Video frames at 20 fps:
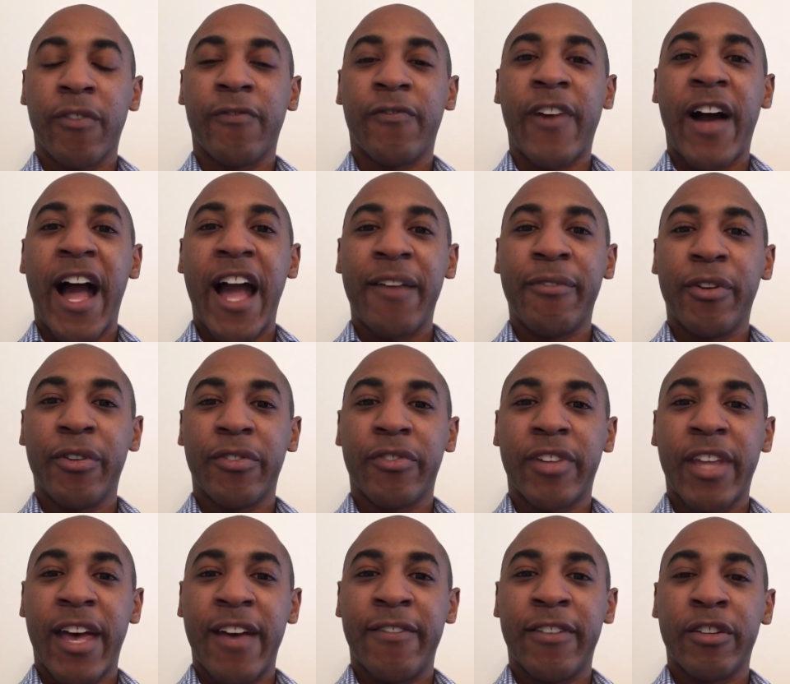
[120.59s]
of
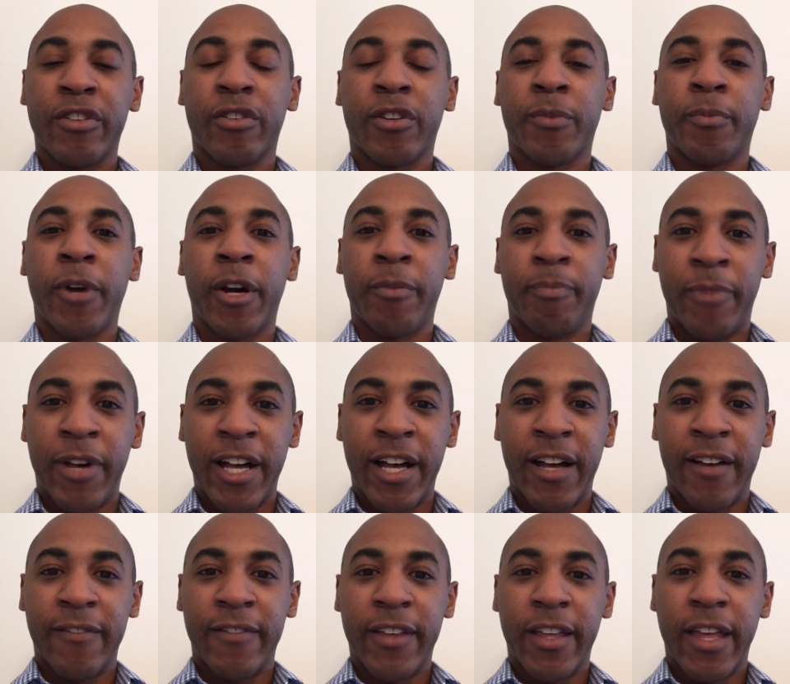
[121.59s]
507 or
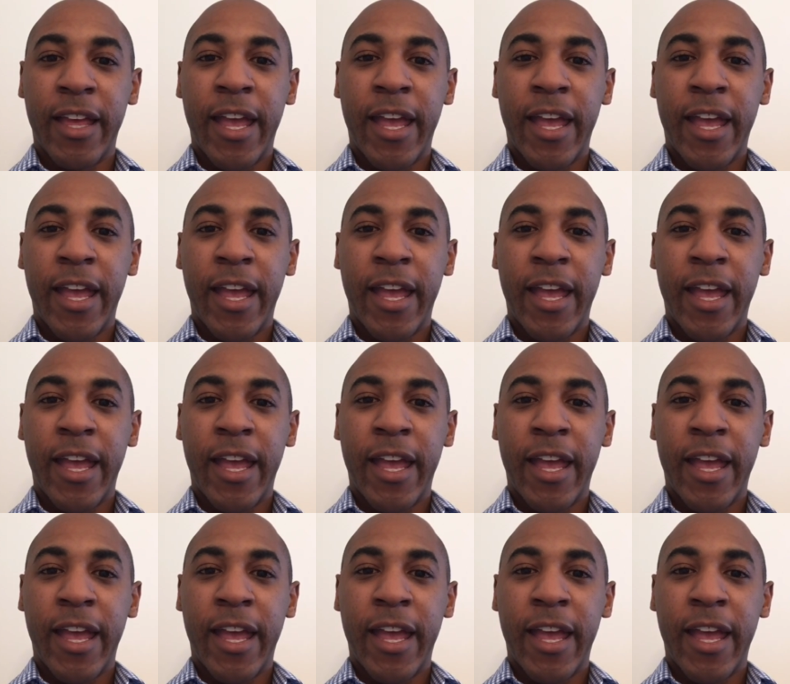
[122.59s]
above.